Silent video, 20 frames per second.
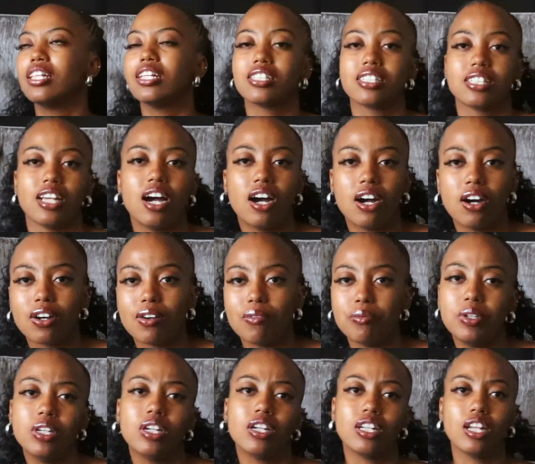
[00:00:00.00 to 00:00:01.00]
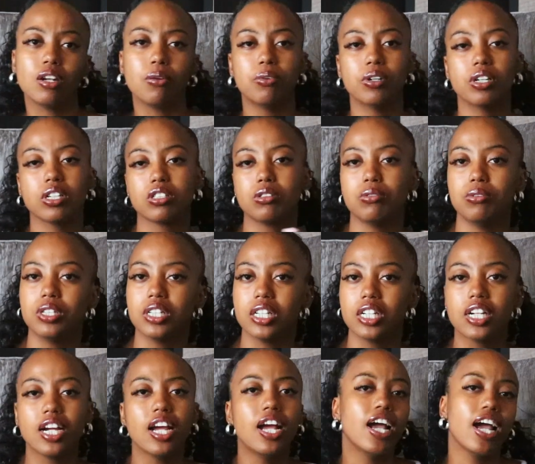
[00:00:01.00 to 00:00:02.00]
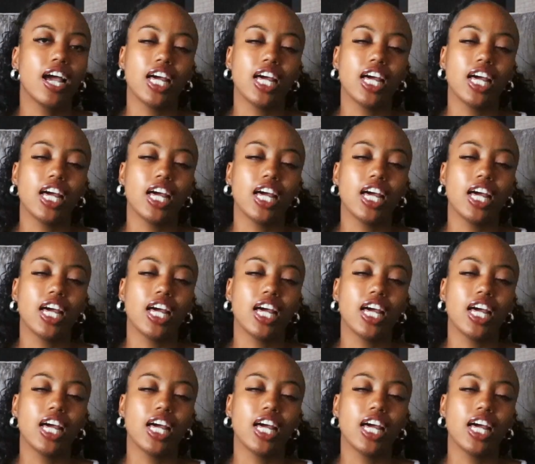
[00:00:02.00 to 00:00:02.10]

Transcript: this is how computer networks work,